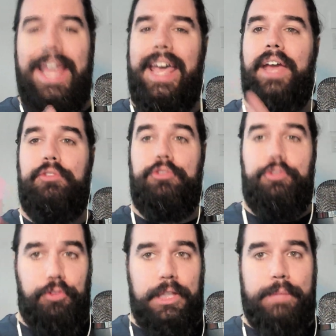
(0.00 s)
and
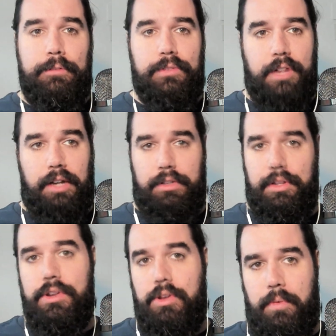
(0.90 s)
fully moves on to
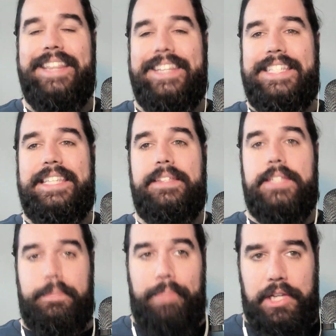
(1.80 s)
the new. This is
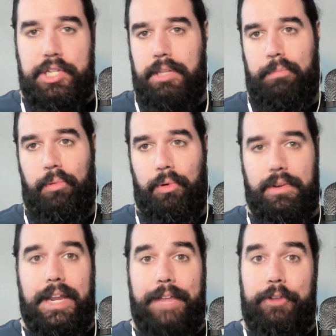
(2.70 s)
especially
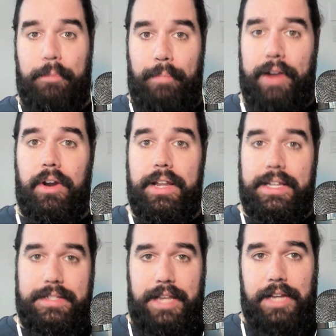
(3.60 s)
important if you're migrating
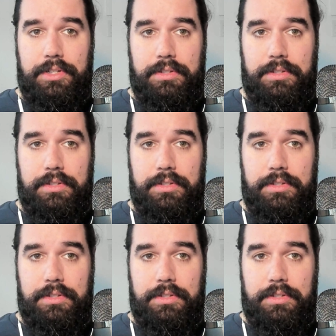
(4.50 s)
in stages.